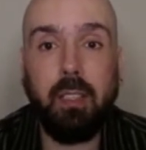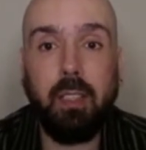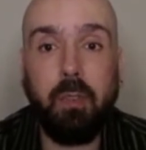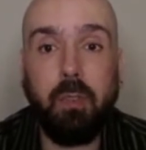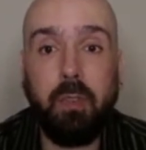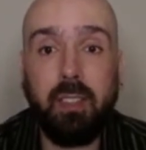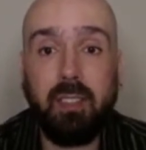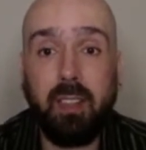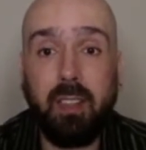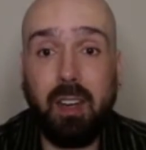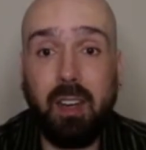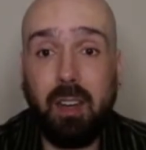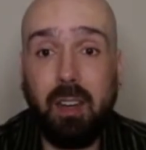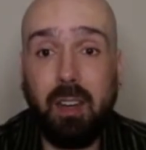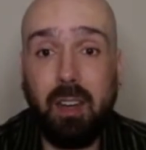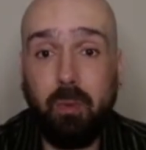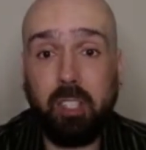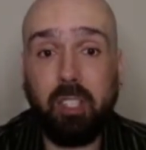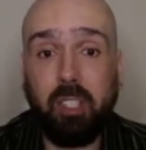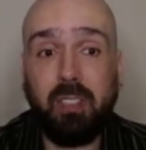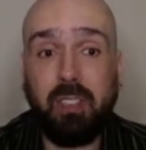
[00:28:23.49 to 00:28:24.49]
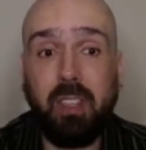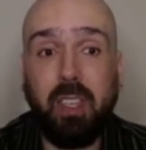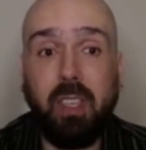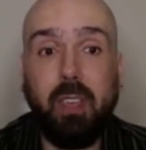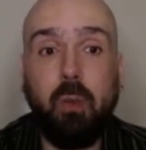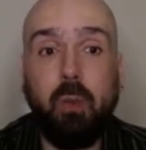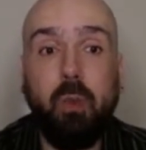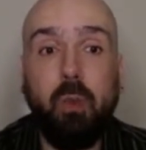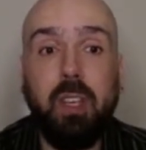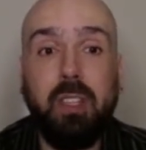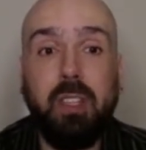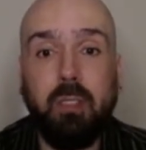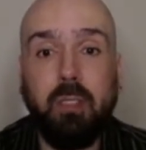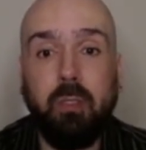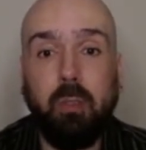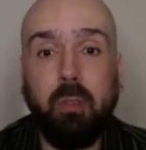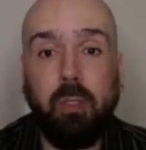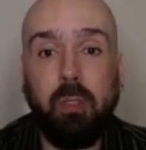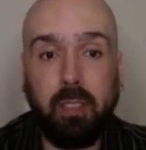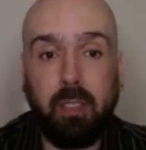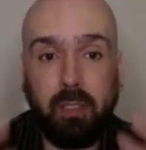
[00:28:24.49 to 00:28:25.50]
If it's an unrighteous anger, we need to
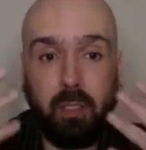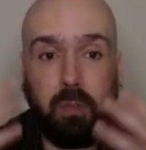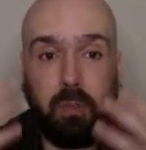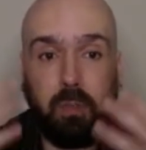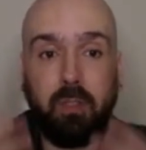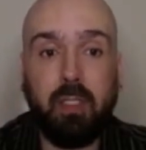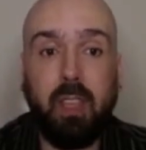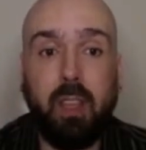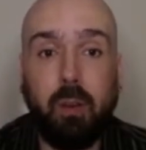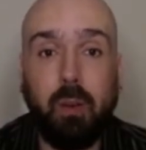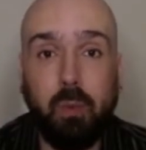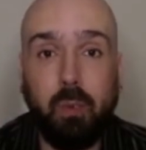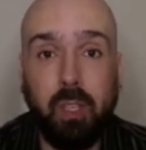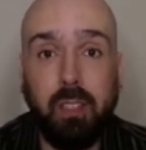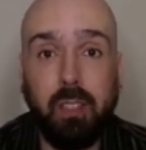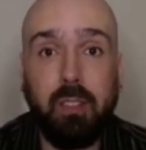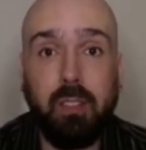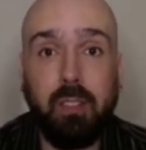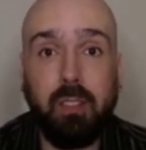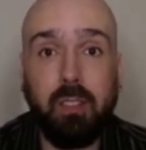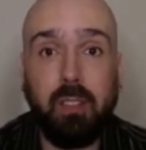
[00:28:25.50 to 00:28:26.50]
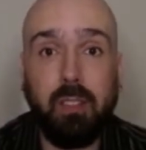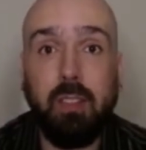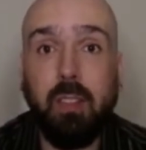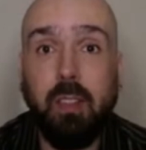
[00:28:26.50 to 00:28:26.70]
cool ourselves down. We need to